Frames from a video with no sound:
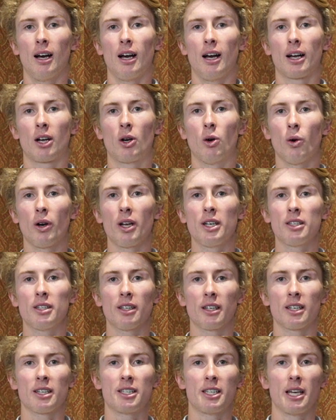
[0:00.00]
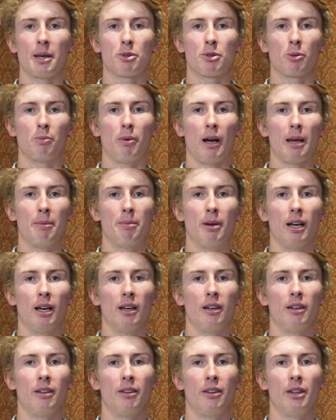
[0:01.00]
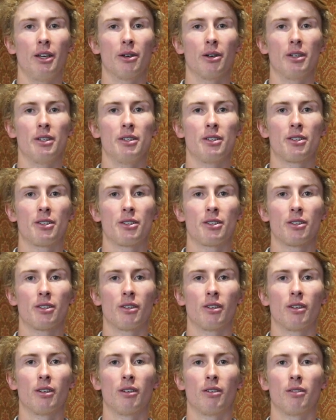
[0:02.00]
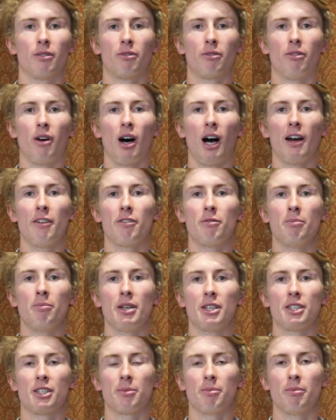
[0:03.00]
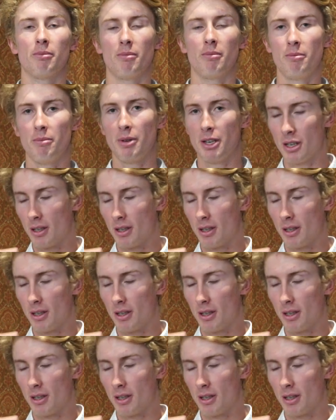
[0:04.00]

According to the conceptual paper, there is five measurement